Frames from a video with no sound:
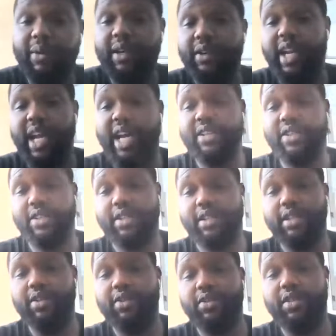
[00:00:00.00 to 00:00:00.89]
Widow dangerous
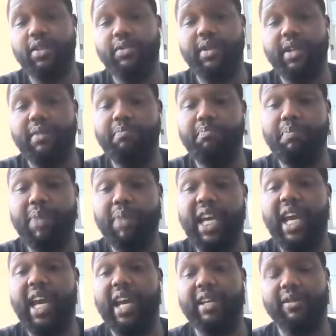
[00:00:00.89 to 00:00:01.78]
till you see one of them
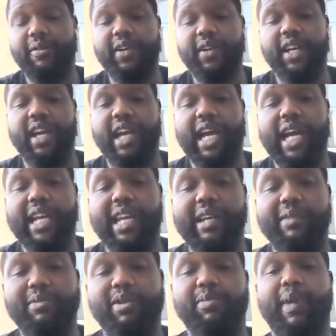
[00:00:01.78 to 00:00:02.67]
big ass fucking
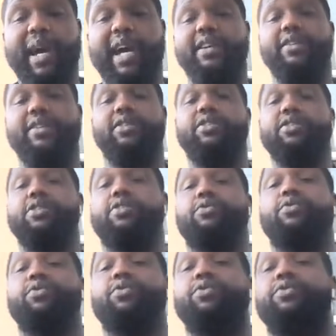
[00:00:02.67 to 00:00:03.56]
goddamn spiders on
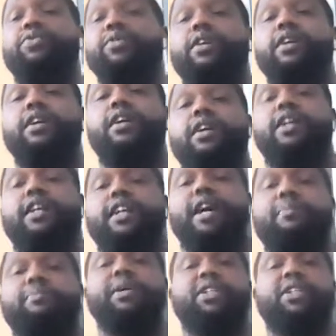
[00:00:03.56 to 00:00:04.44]
your roof.
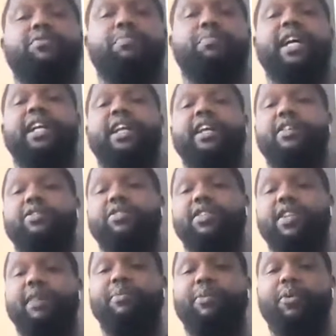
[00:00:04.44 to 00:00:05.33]
That bitch bigger than your
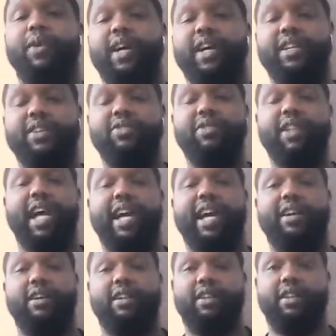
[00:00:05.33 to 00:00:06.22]
Tupperware, and you
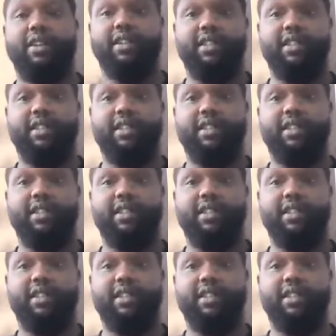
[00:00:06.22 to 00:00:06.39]
like